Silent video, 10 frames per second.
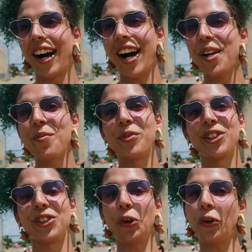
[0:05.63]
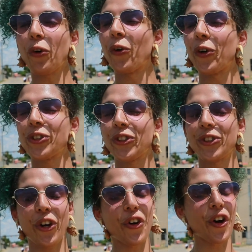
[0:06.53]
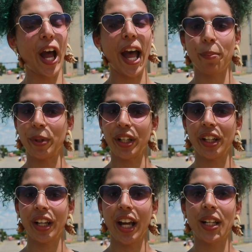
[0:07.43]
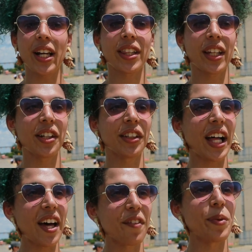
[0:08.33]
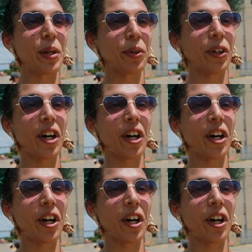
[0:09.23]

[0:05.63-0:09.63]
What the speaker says: am so, so happy, and I think a lot of people